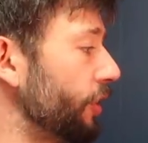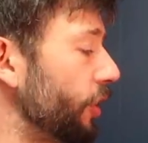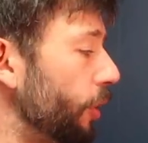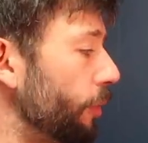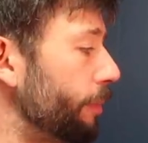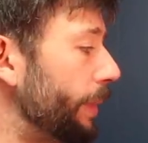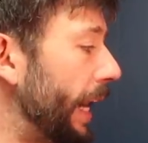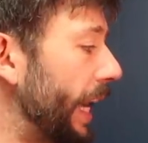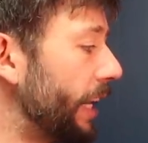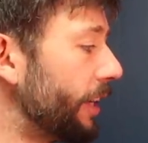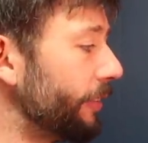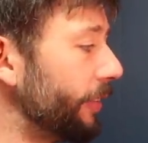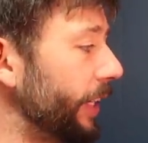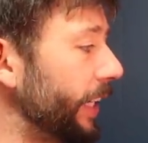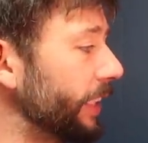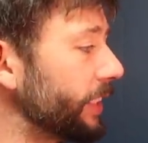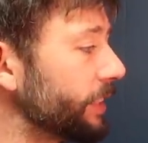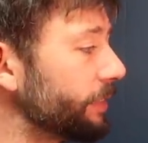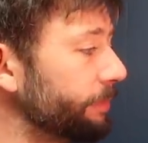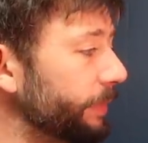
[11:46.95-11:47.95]
no
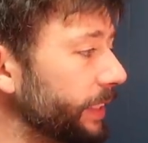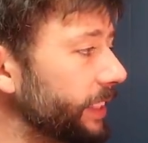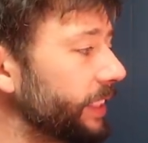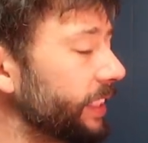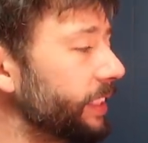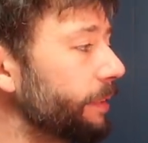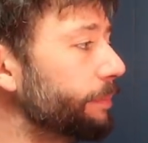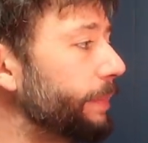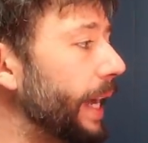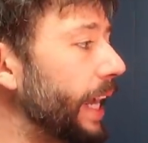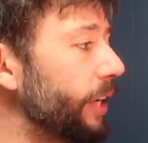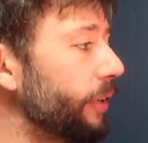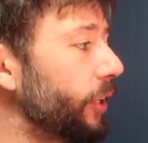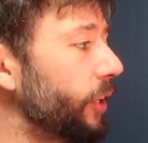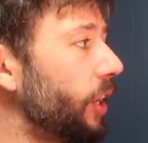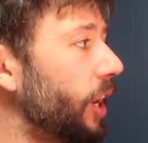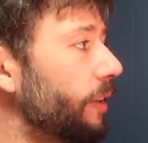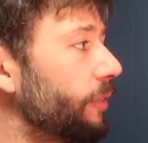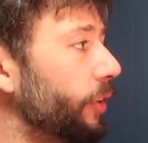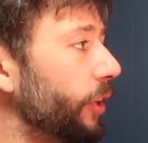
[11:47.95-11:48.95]
batteries, missing the
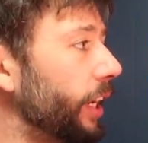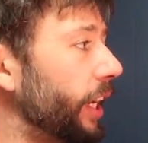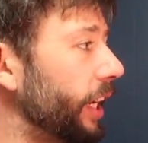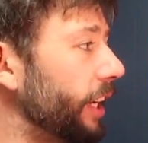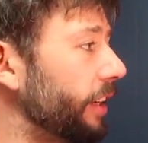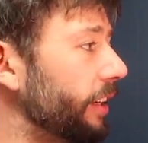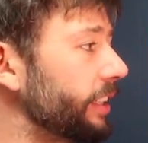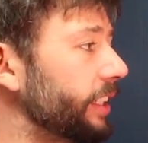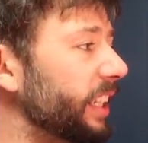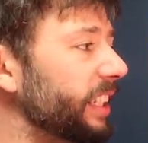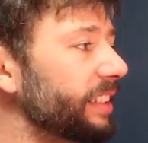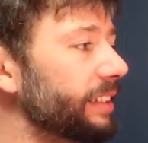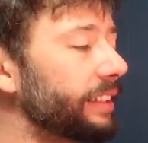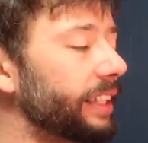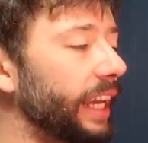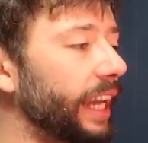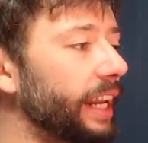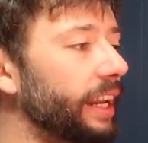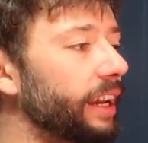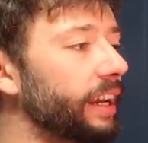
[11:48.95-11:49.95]
battery cover here, the
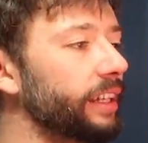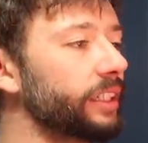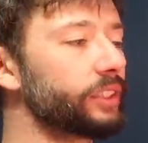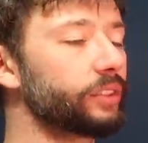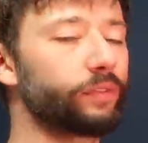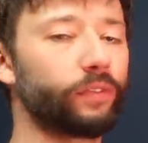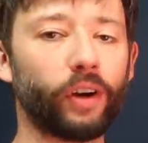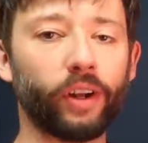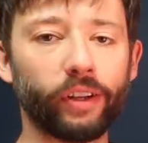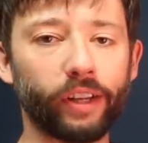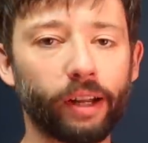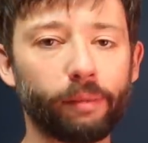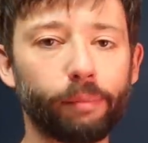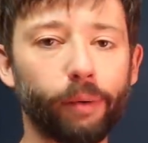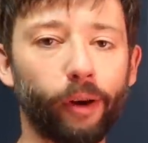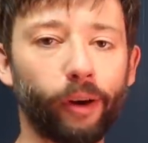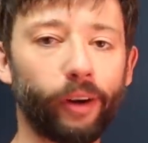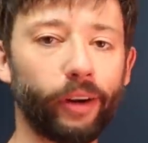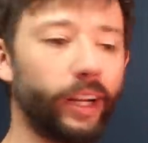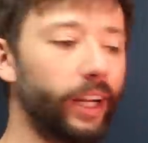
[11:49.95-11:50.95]
antenna is falling
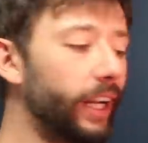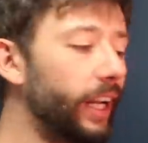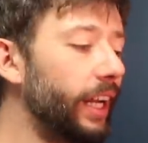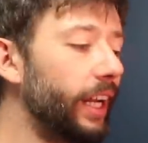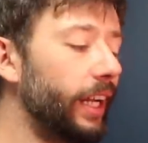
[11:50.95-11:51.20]
apart